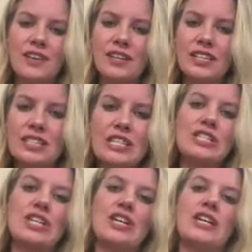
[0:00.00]
Find a good
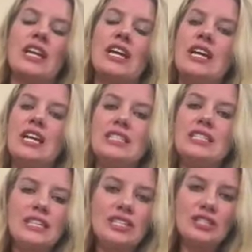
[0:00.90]
teacher that
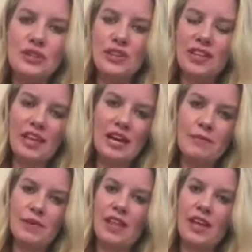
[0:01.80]
teaches you the alignment.